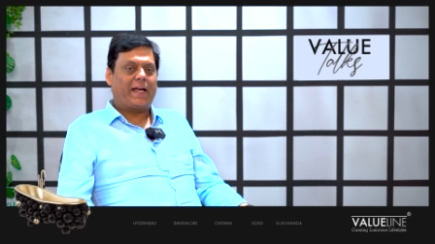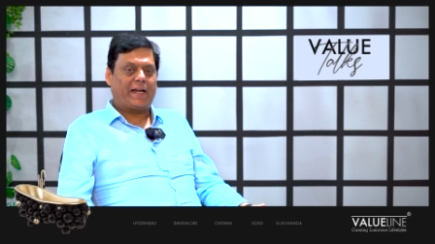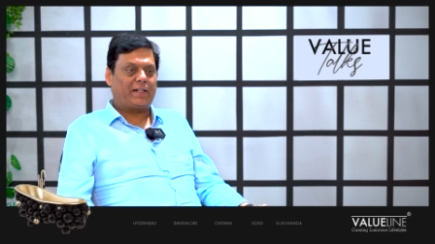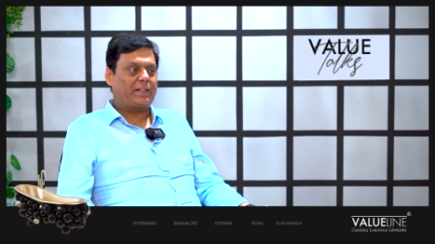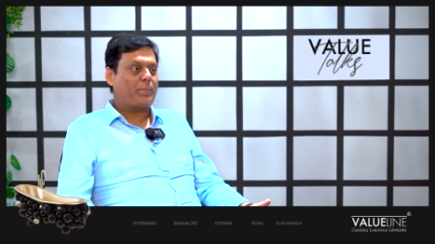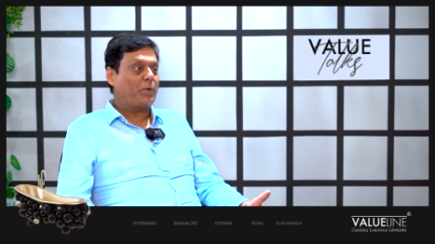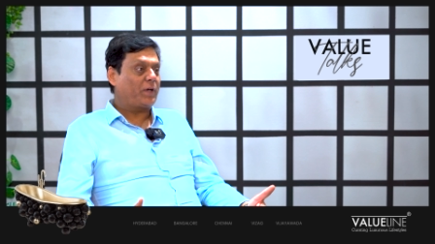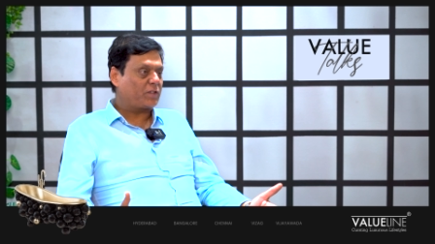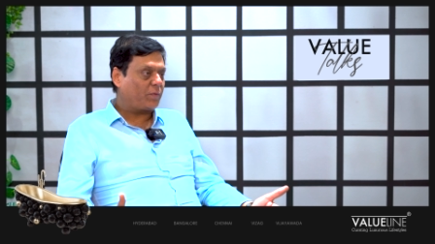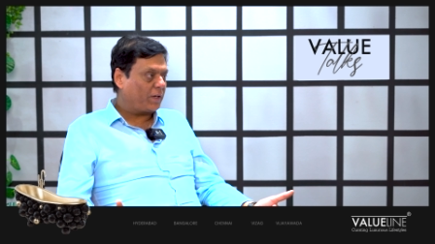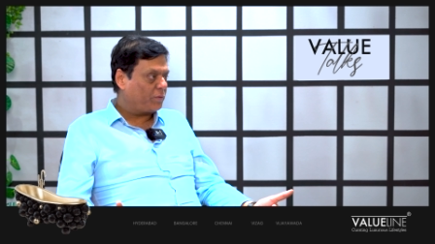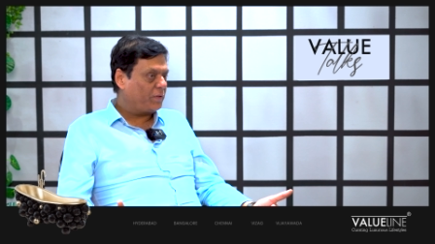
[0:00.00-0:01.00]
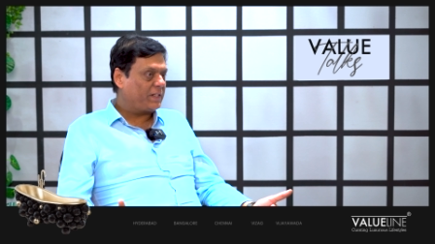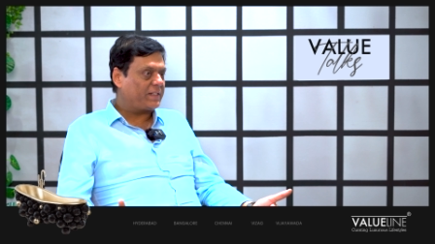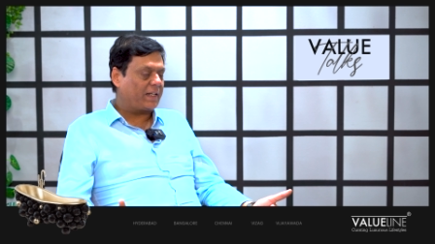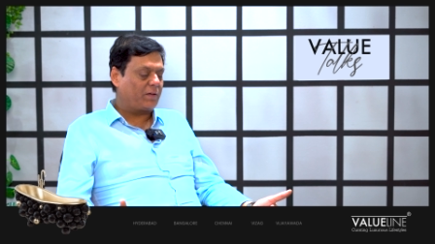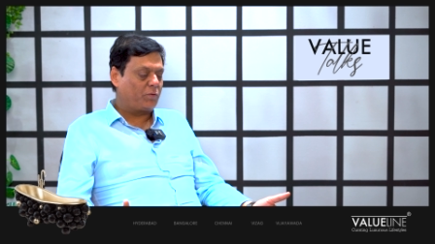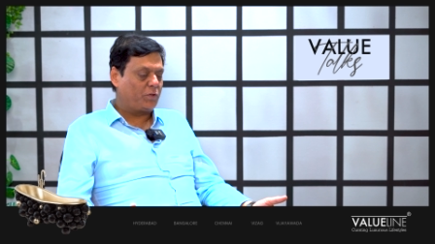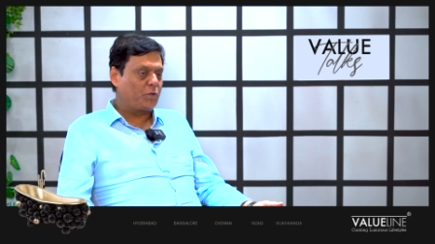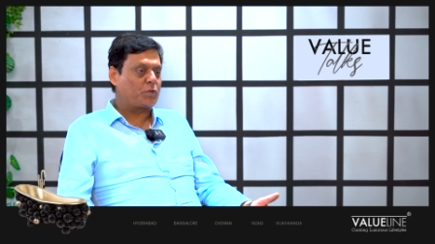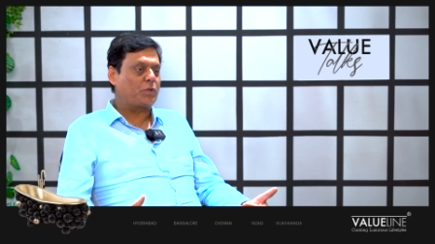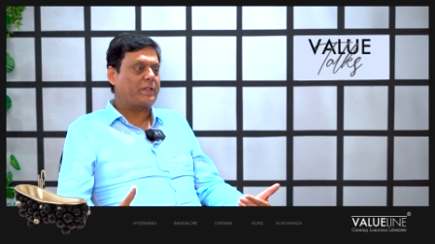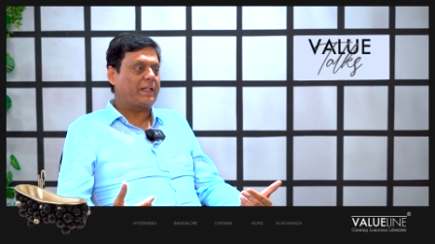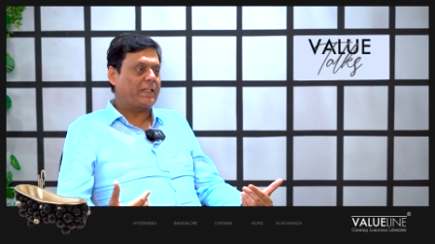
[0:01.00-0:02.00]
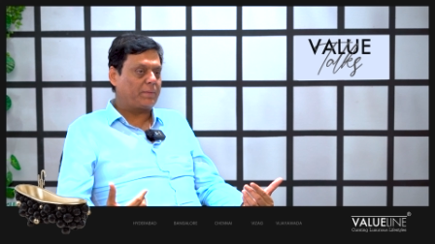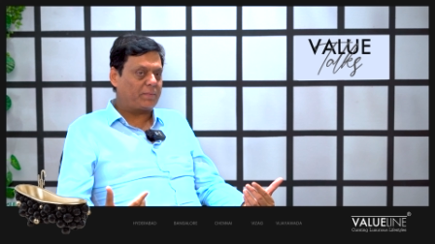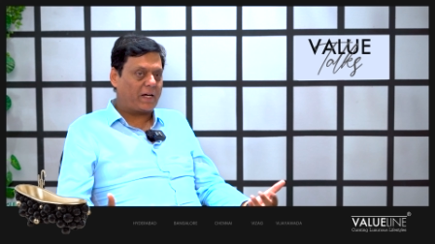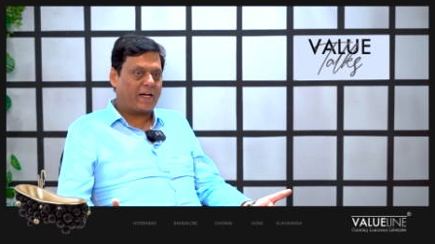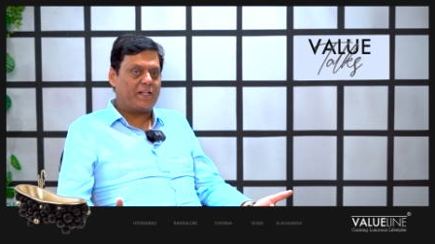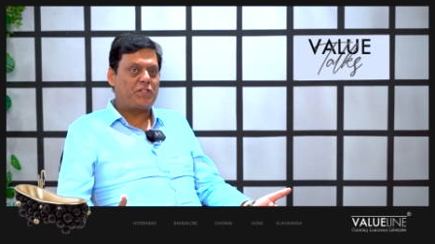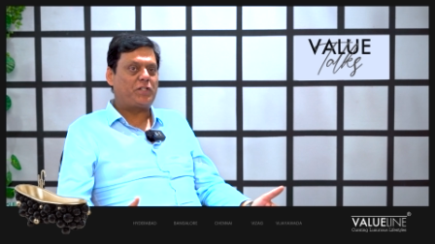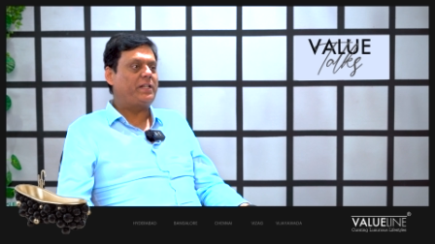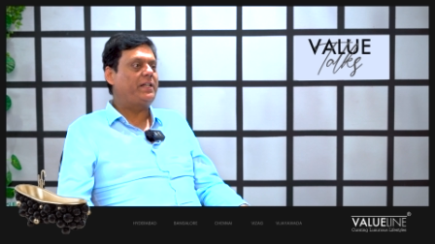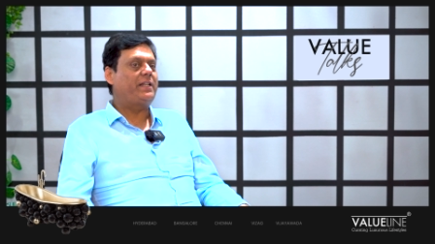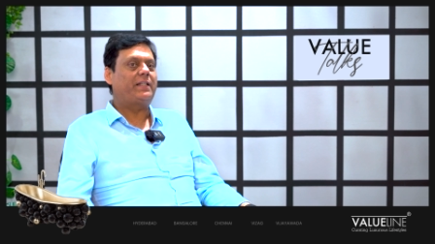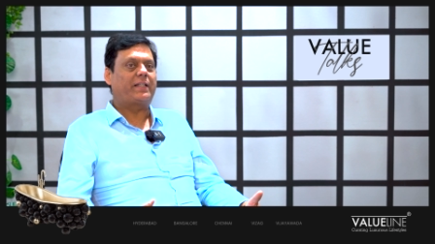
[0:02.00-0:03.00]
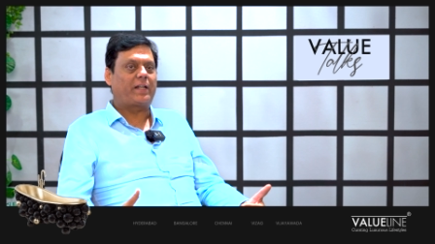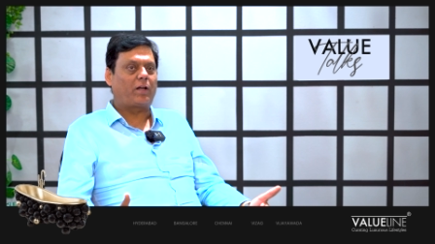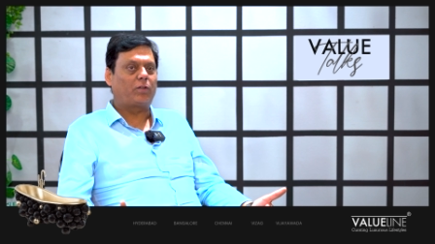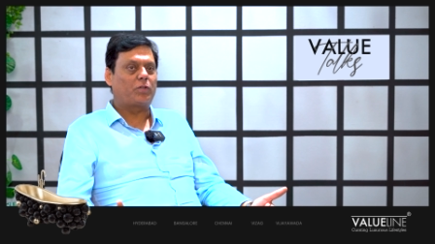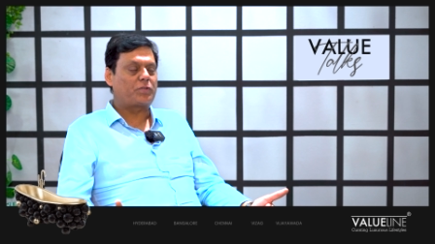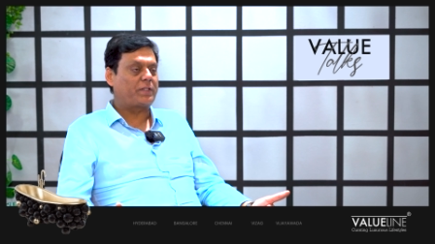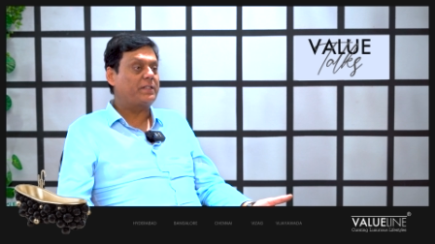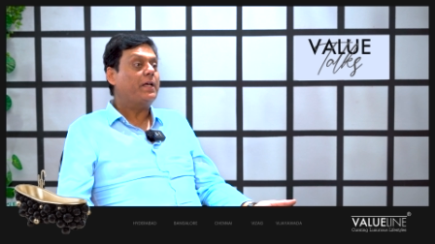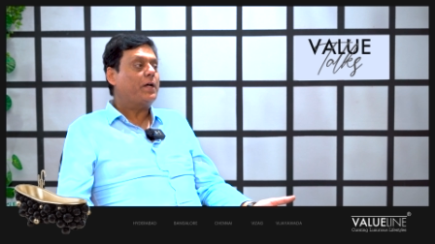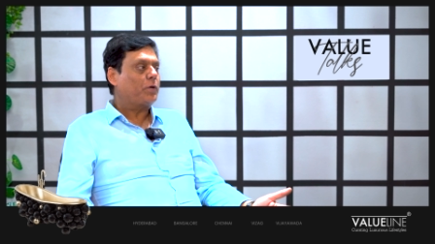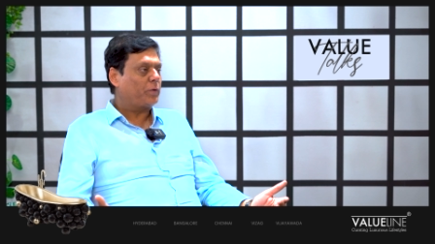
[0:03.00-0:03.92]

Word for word: And the products what we sell, we used to tell them the hygiene and all those things.